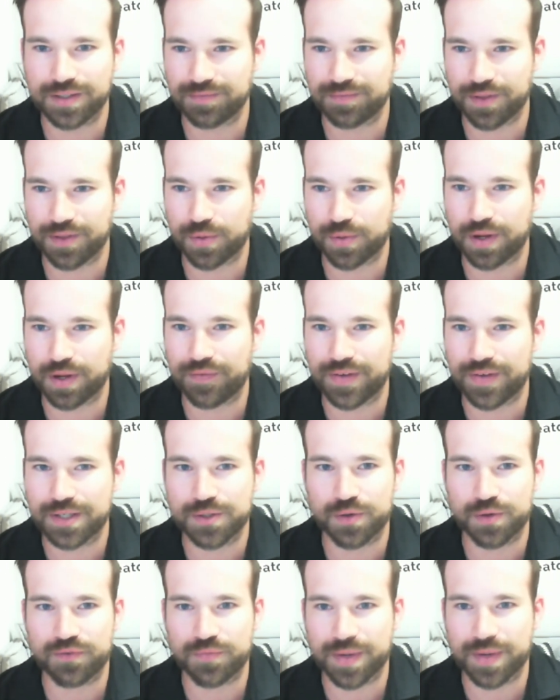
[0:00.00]
the three of us
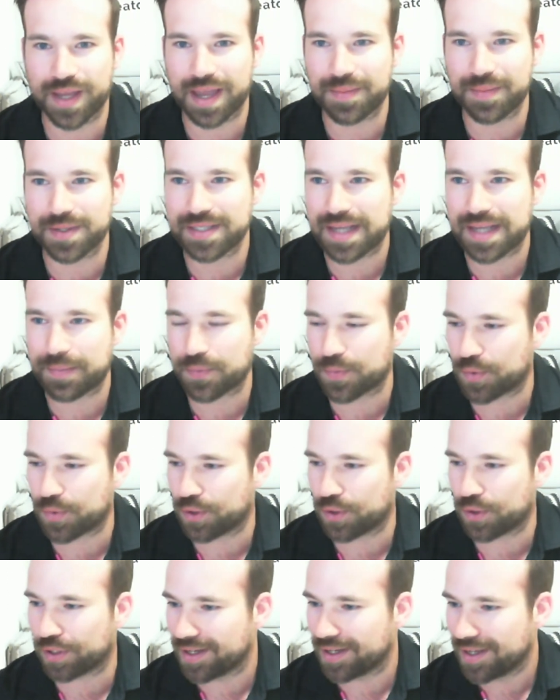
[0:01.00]
sort of became
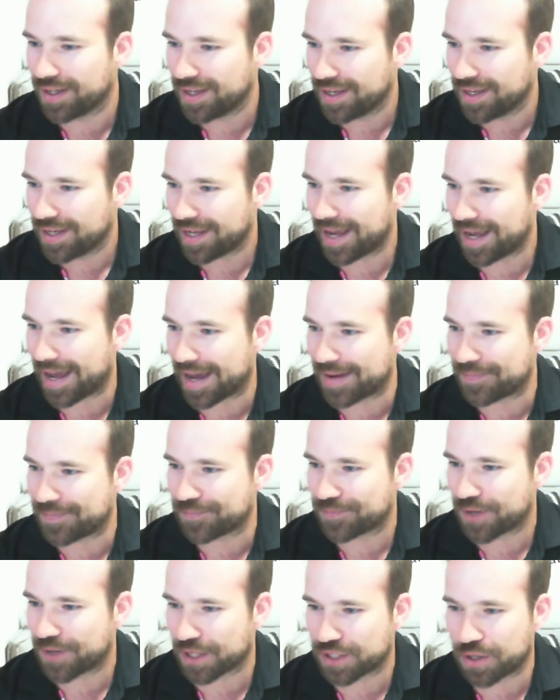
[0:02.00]
inseparable and
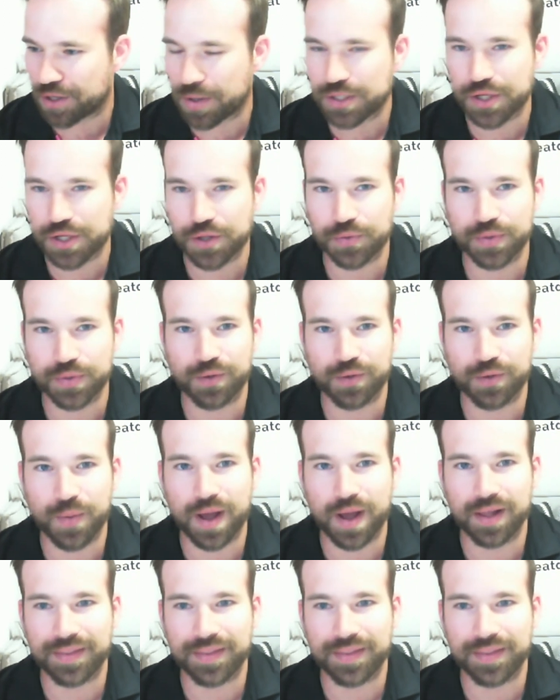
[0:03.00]
got to know each other really well.